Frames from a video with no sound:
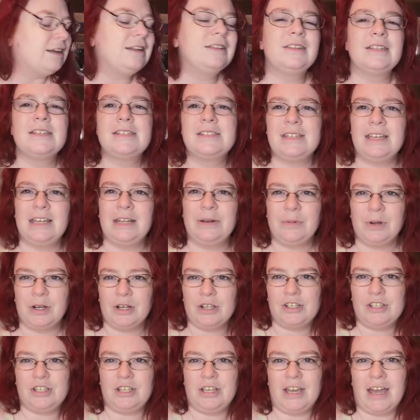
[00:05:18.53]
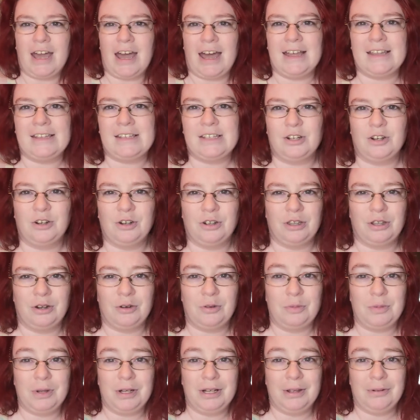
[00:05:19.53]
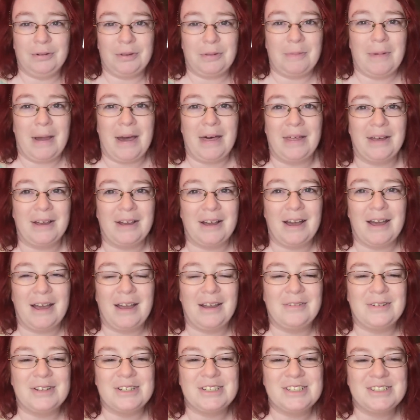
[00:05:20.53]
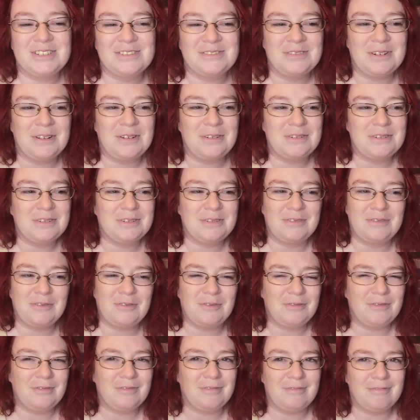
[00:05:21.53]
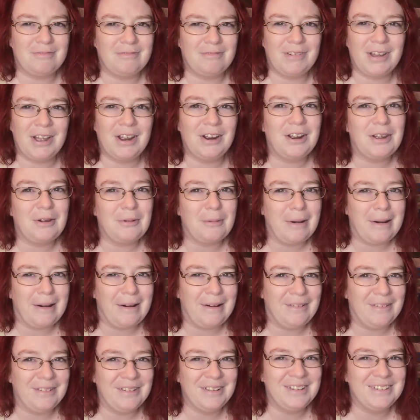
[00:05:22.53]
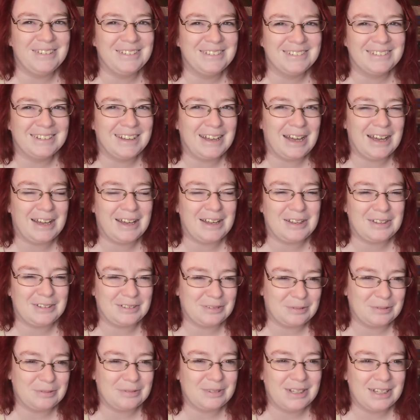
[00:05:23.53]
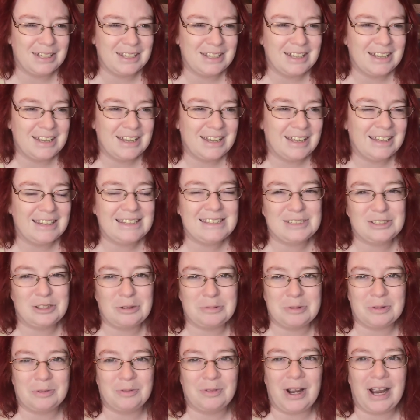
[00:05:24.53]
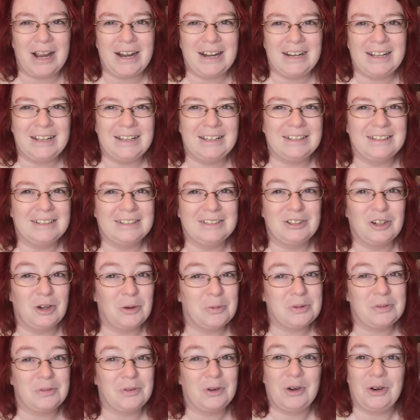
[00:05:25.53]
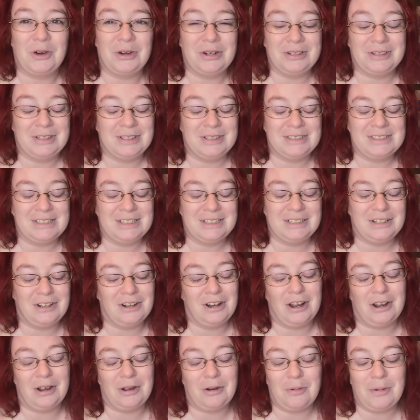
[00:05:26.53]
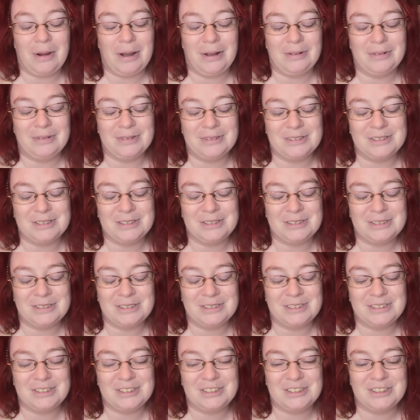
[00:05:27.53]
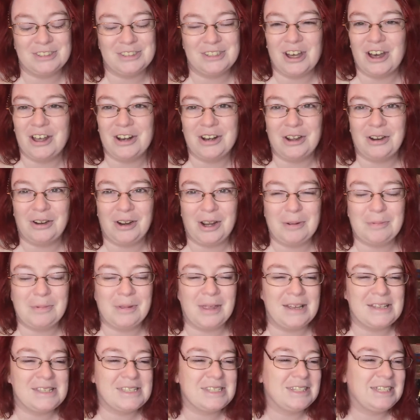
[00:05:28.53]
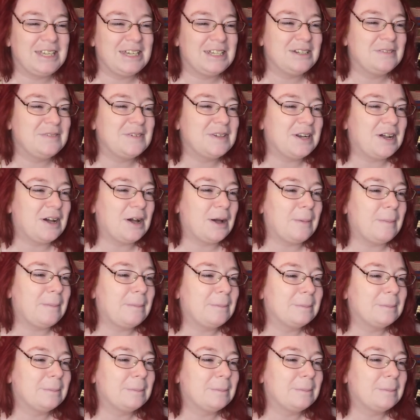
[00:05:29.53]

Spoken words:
did the scene where she has her little meeting with Malachi, which went very well. At least in terms of writing. In terms of her, that scene did not go well. She's not in a great place at the end of it.